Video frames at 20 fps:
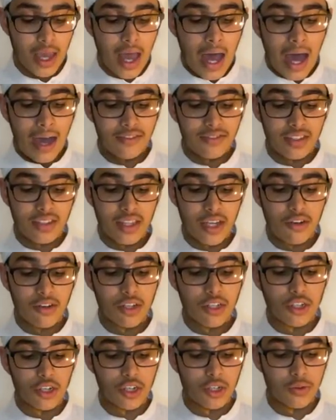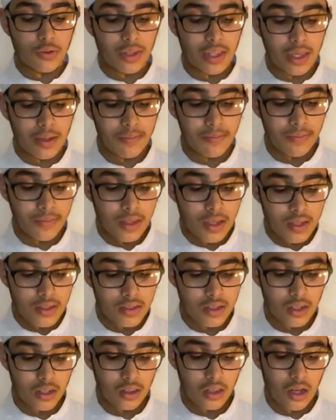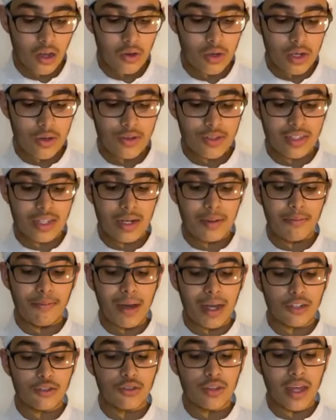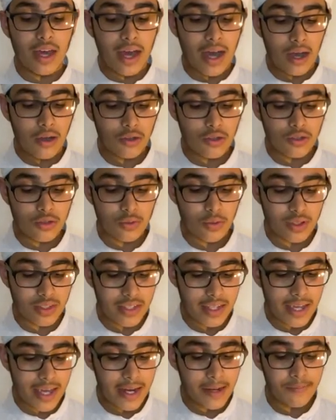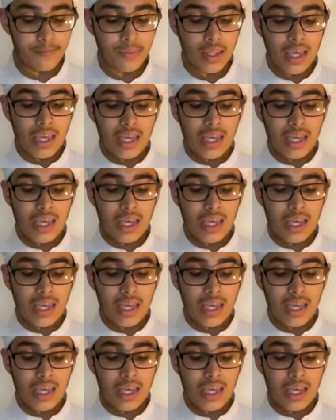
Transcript: After they returned with him, sallallahu alayhi wasallam, back to their house once again,